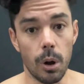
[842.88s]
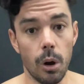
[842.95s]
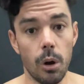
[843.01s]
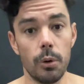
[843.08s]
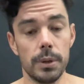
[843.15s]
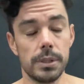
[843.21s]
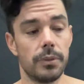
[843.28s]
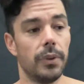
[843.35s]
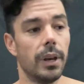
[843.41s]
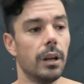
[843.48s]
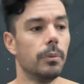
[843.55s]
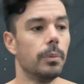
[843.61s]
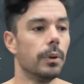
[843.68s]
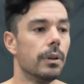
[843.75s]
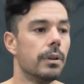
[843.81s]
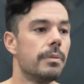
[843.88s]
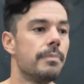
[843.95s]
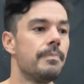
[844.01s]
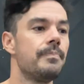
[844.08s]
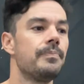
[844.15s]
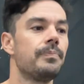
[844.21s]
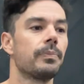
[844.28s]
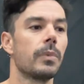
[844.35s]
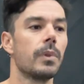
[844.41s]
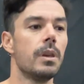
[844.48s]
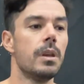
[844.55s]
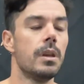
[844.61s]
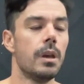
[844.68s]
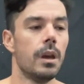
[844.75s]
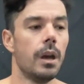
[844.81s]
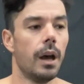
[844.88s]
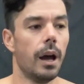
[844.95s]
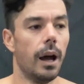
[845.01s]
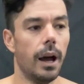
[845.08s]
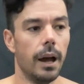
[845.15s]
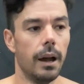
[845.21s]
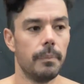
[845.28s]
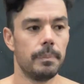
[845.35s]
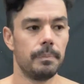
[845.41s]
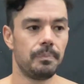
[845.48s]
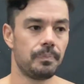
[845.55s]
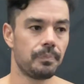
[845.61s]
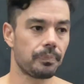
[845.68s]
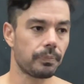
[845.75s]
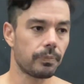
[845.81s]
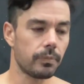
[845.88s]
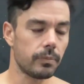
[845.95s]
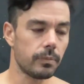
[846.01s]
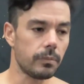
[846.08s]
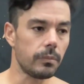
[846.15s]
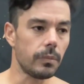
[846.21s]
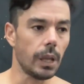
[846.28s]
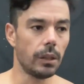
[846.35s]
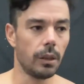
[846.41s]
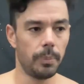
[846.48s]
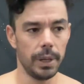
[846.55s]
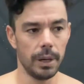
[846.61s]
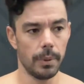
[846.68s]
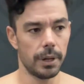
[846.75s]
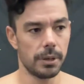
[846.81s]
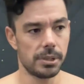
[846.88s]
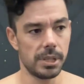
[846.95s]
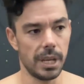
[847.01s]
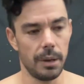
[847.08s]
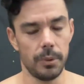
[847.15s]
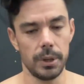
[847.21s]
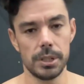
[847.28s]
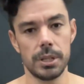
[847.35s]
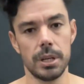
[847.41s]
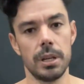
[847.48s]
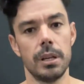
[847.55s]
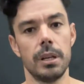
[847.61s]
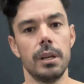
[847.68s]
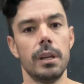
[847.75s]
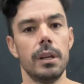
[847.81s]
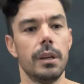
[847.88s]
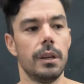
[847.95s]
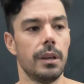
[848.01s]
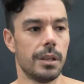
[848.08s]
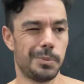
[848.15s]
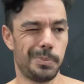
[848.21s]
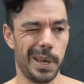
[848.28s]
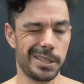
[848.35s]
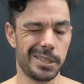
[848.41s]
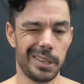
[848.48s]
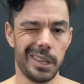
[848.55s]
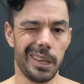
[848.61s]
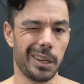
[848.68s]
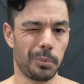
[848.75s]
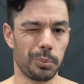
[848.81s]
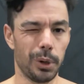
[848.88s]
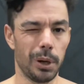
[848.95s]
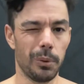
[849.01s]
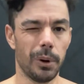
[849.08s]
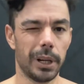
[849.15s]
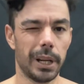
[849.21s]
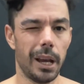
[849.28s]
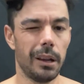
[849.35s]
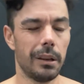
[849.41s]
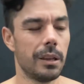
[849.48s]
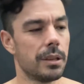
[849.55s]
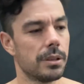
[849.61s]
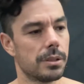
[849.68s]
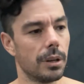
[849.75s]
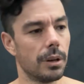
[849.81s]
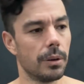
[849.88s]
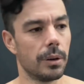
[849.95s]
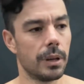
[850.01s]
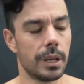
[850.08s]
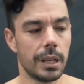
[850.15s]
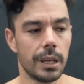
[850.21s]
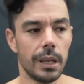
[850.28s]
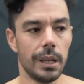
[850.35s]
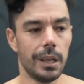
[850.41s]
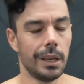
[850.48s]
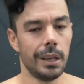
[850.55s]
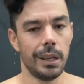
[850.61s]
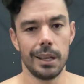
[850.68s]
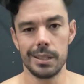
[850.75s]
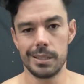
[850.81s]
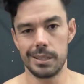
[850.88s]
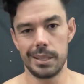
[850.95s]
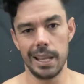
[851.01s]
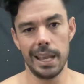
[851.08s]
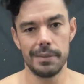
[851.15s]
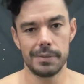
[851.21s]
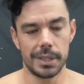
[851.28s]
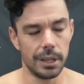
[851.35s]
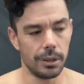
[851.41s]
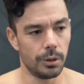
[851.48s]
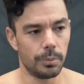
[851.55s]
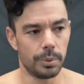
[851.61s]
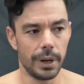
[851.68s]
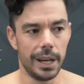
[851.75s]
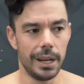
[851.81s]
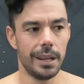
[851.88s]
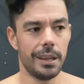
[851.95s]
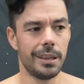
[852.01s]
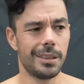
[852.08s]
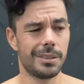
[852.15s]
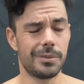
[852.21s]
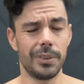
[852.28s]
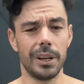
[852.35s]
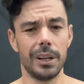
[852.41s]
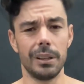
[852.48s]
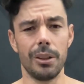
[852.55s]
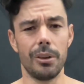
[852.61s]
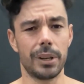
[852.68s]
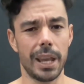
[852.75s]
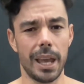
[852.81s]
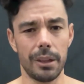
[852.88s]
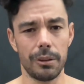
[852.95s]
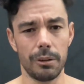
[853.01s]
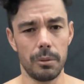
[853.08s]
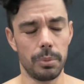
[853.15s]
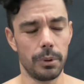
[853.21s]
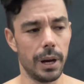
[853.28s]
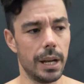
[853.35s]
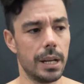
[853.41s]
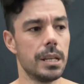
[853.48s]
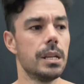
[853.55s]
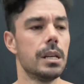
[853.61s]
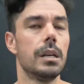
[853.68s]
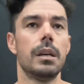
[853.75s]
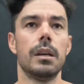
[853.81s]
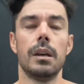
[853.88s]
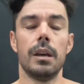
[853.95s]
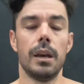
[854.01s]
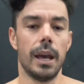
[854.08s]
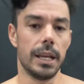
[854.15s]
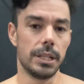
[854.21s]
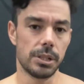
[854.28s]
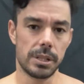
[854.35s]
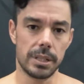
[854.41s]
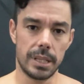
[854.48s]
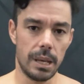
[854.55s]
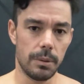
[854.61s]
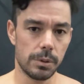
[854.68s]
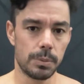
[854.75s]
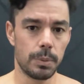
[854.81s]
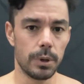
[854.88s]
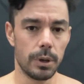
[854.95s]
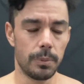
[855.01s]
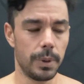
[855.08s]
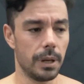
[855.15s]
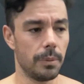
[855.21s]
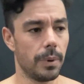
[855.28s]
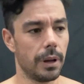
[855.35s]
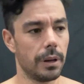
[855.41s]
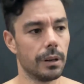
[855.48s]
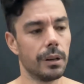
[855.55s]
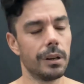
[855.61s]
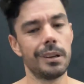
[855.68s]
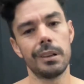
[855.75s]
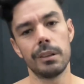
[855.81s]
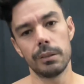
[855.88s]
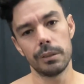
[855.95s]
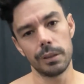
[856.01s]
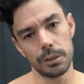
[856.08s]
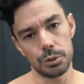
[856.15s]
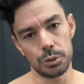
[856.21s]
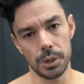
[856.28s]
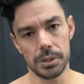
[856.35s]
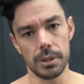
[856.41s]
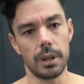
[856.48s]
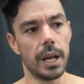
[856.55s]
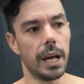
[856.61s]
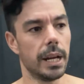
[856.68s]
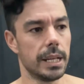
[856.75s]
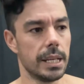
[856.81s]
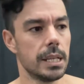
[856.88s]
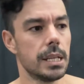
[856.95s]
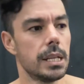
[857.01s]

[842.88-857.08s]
always available. The peanut butter sandwich, it's basically like a pre-workout. So it's Dave's Killer Bread. It's very low calorie bread, and just a tablespoon of peanut butter, a little drizzle of honey,